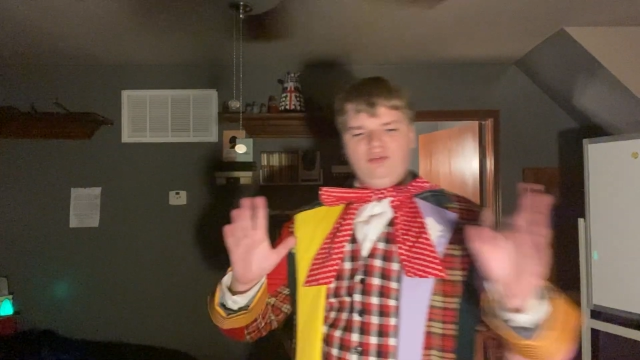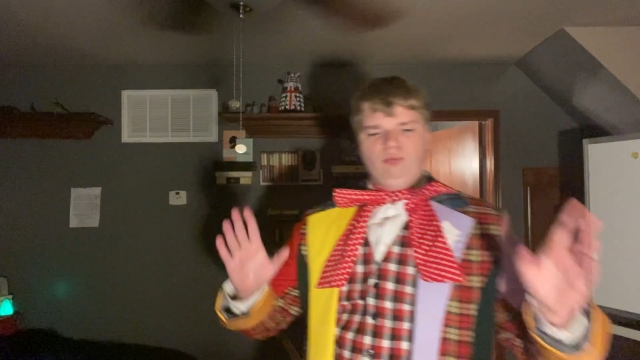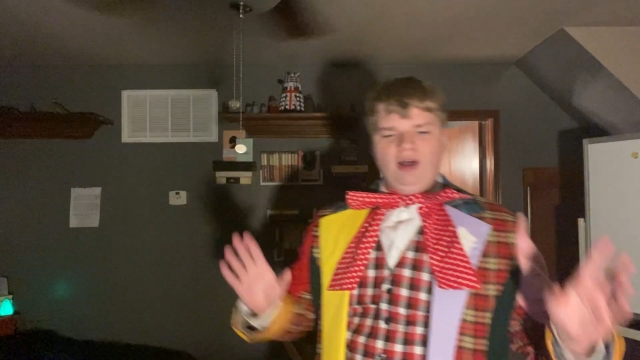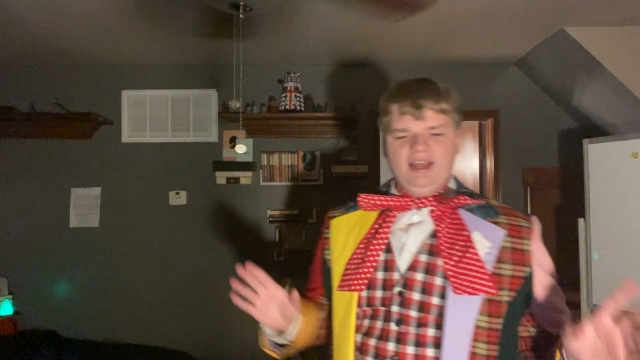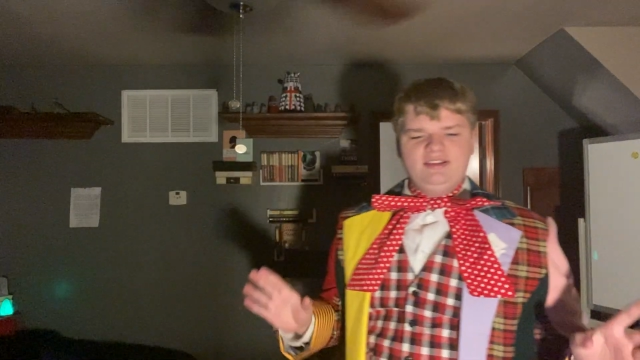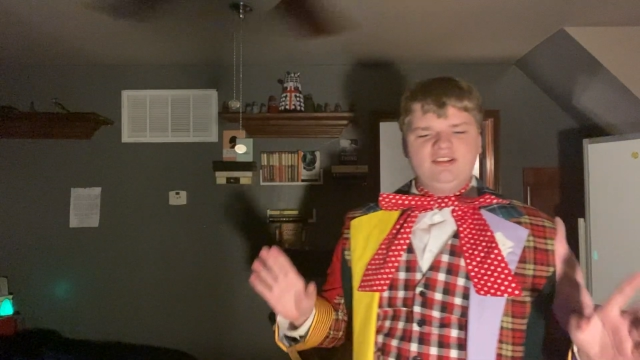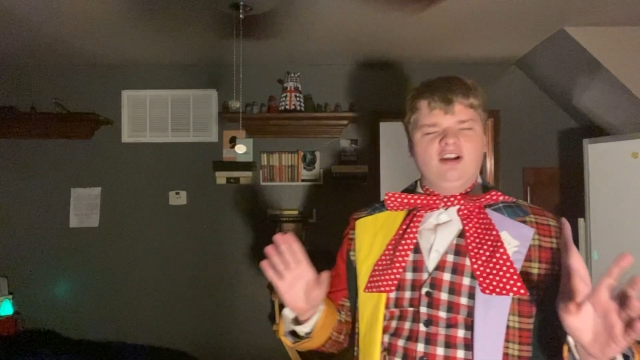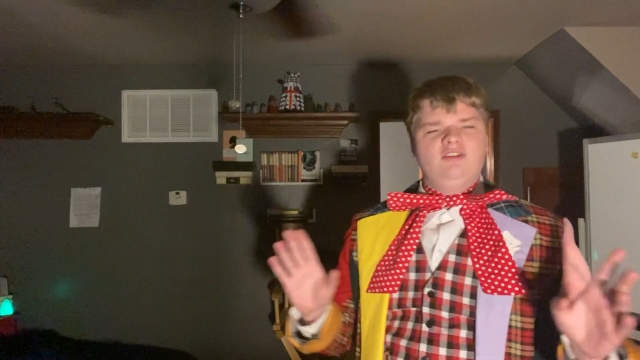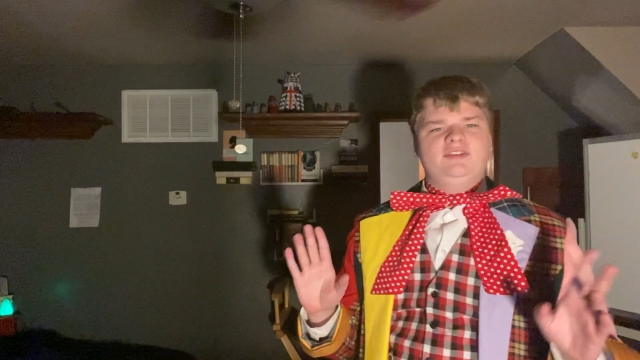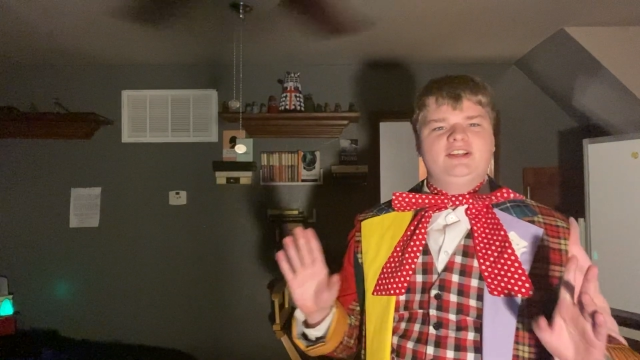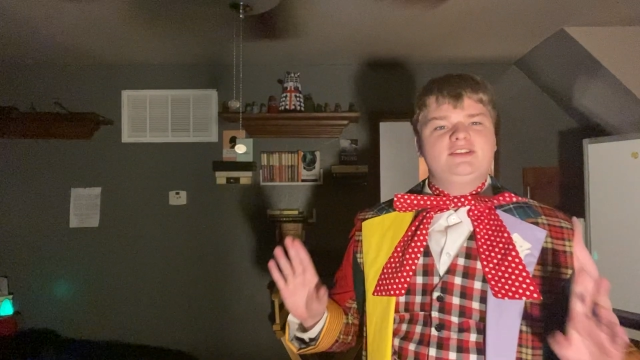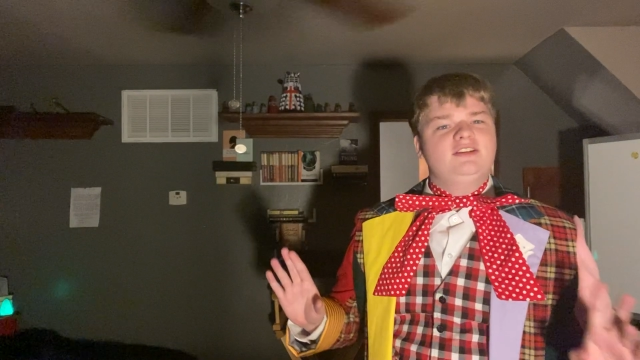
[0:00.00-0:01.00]
why is
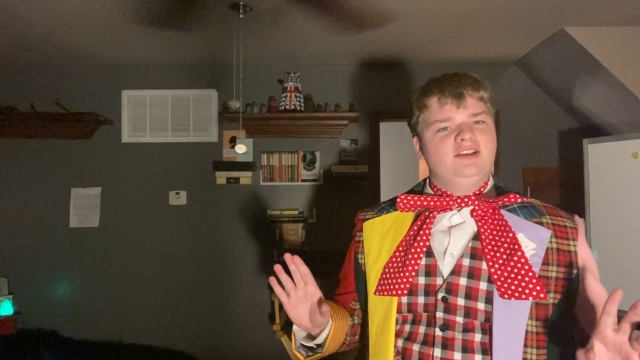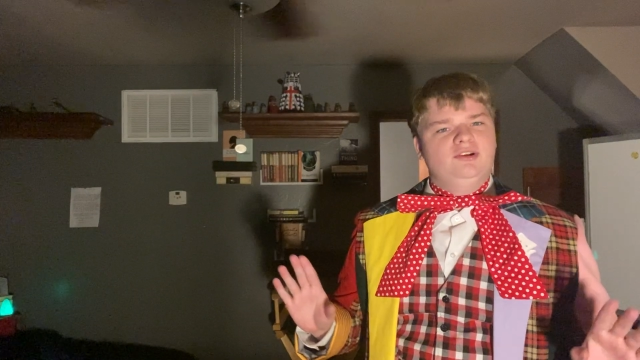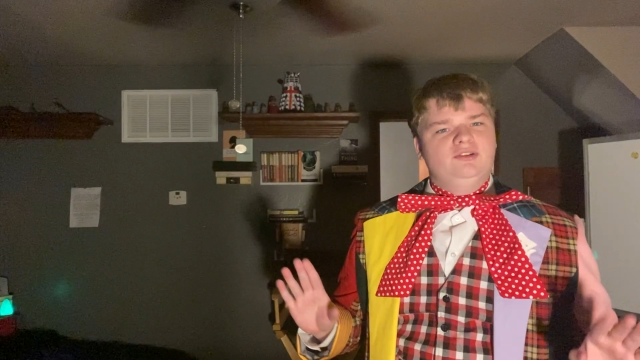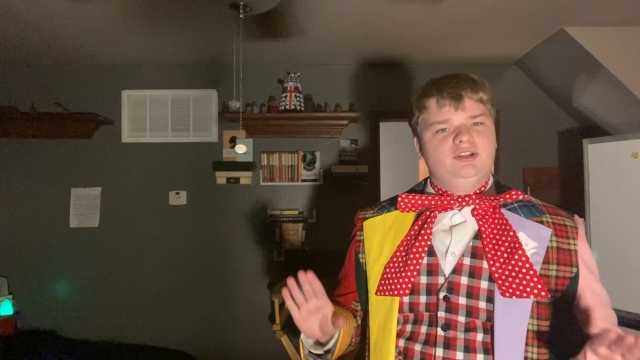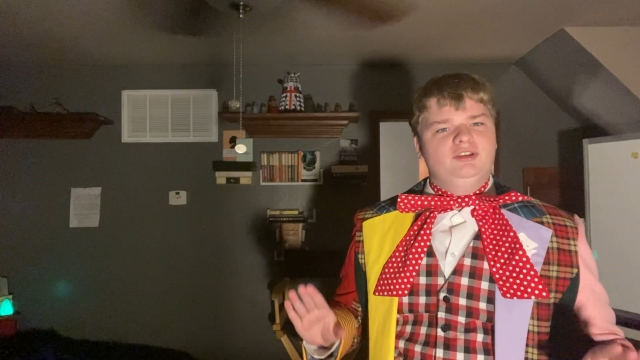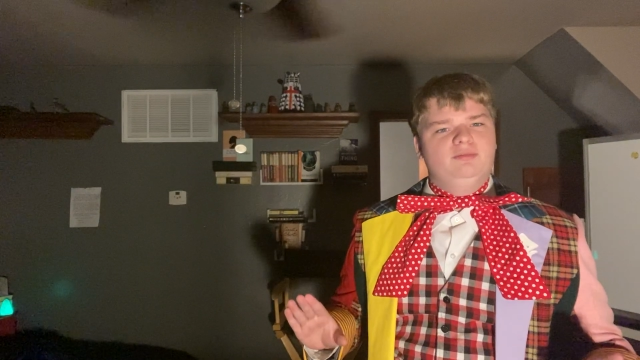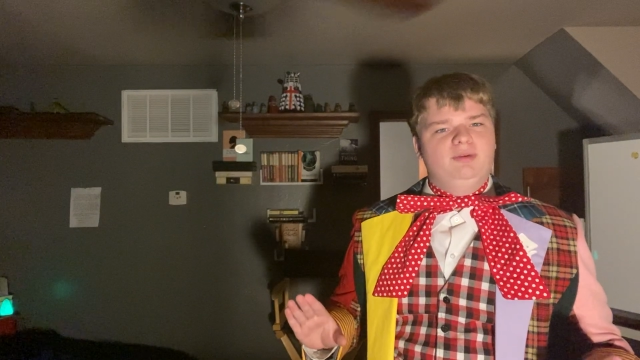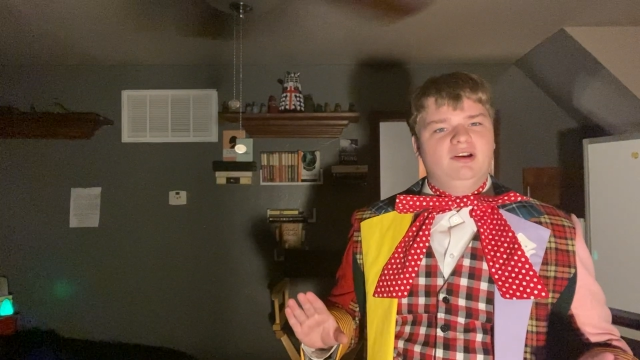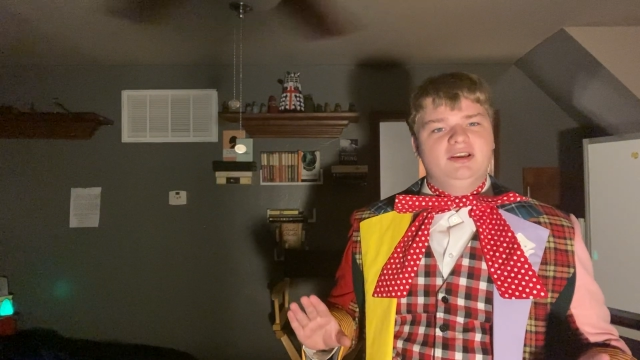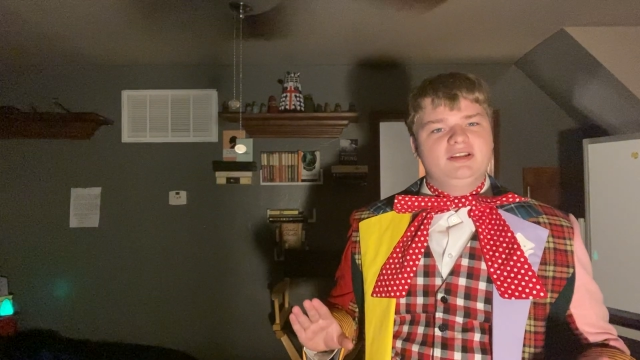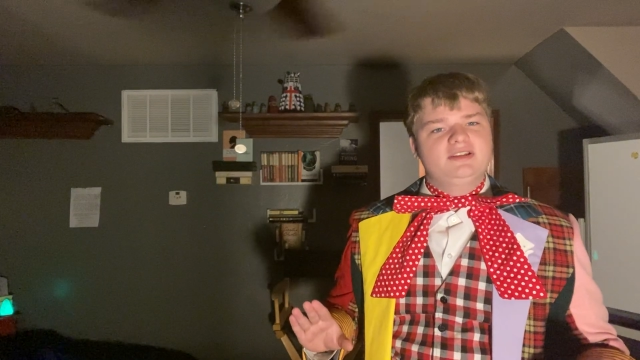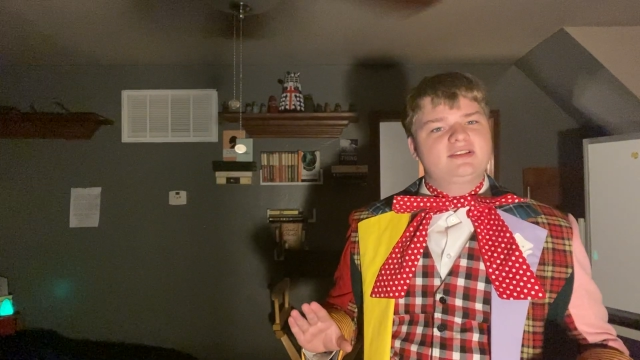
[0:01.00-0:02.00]
Karvanista the only
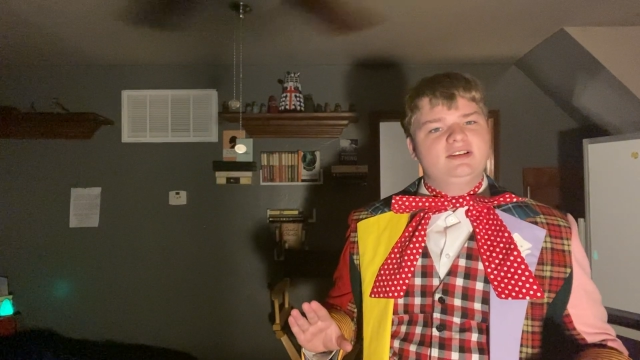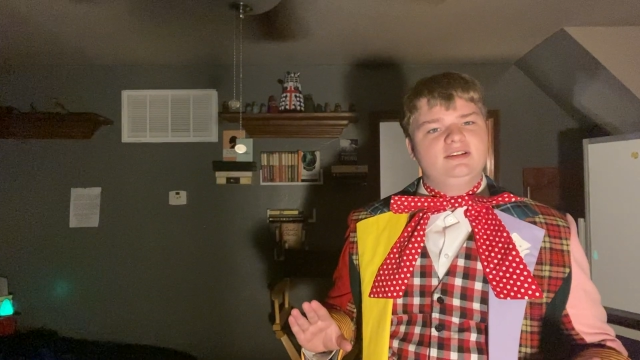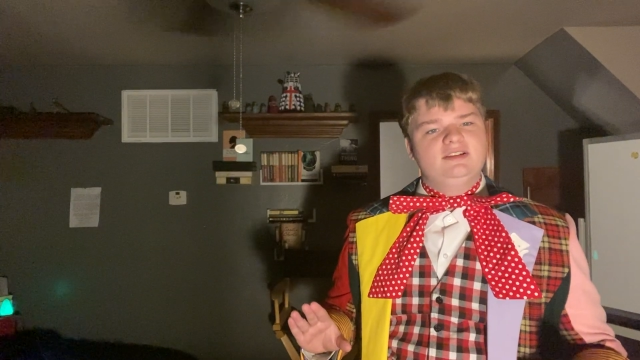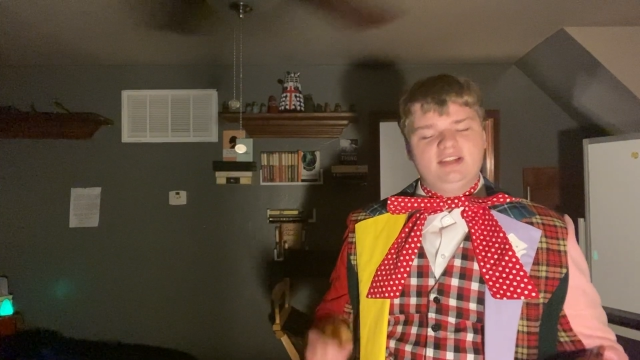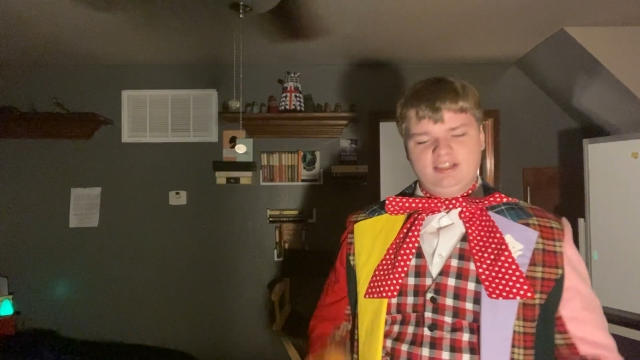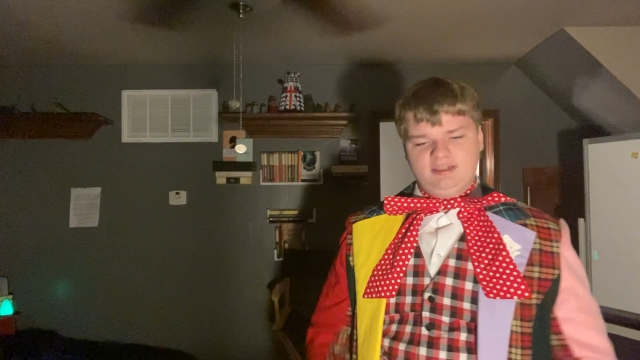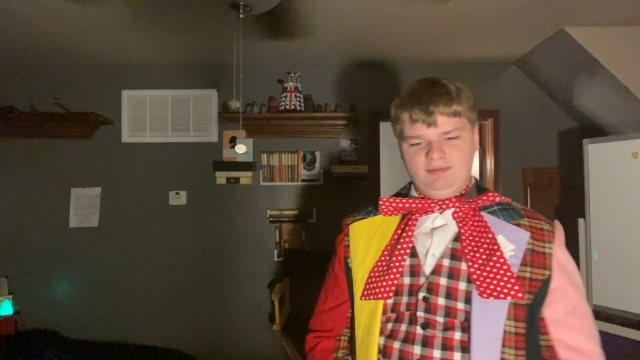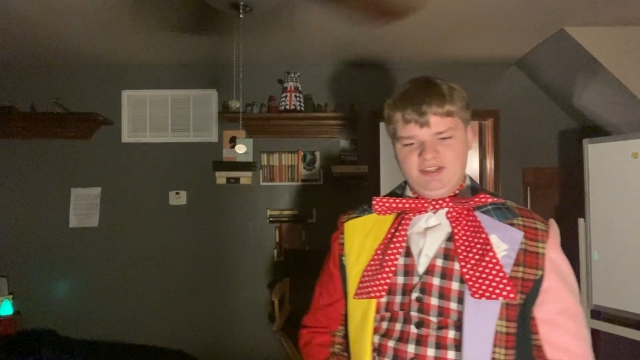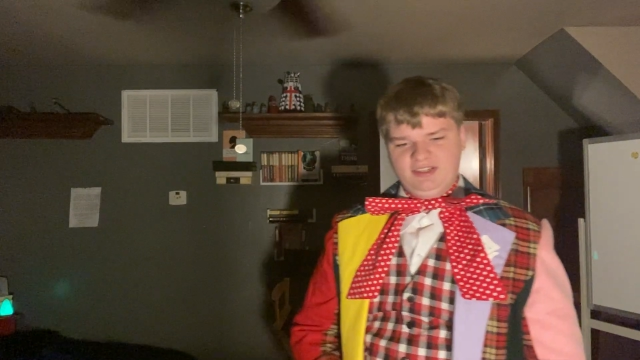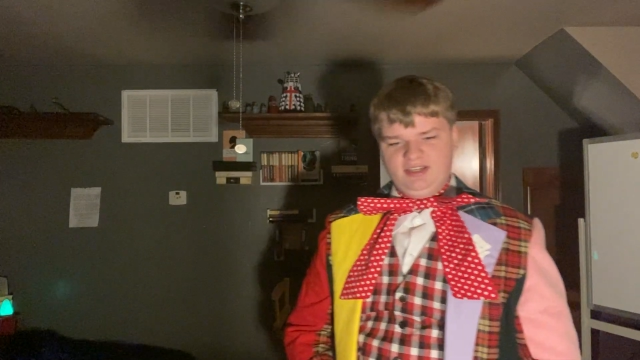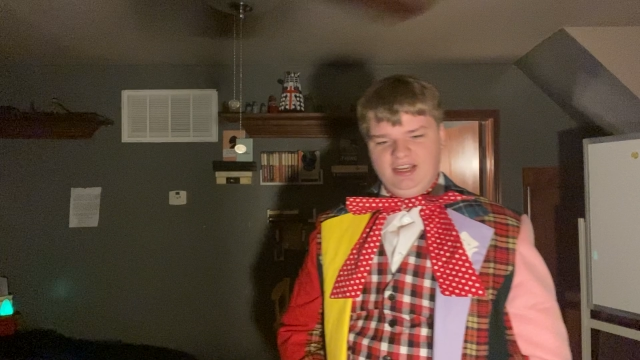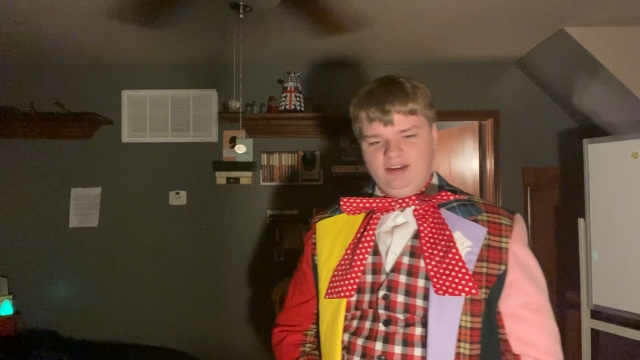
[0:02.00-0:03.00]
Lupari send, that's been
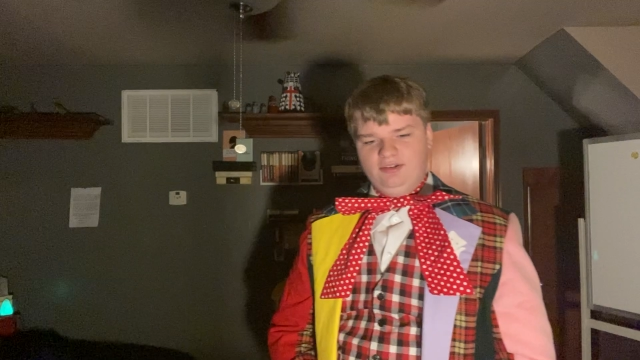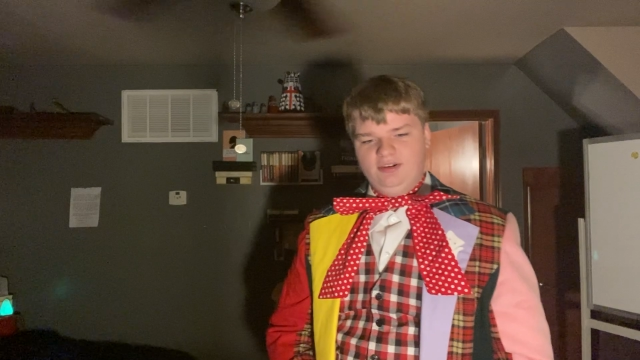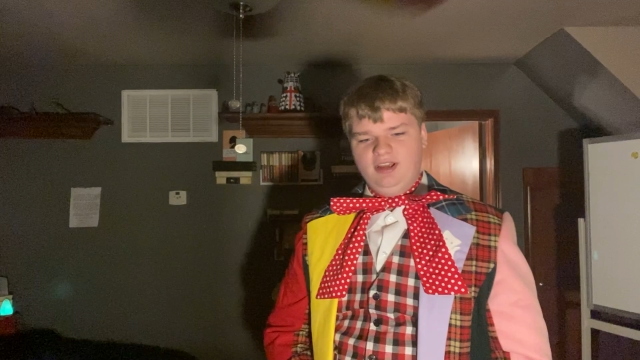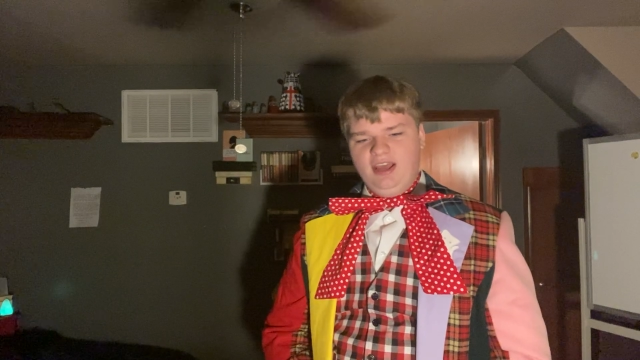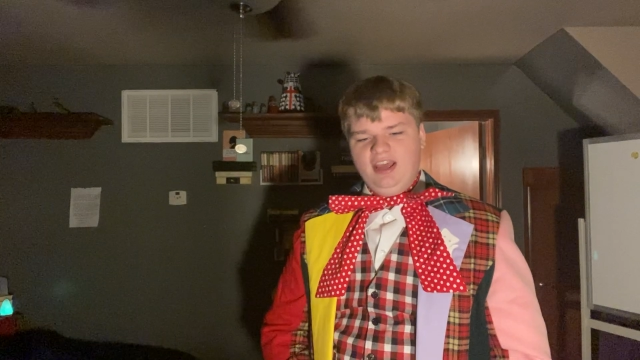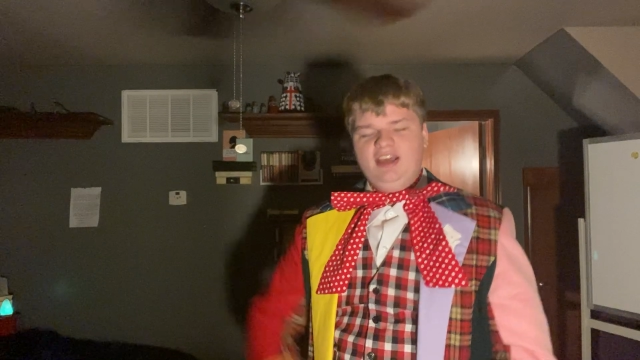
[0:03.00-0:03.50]
sent down?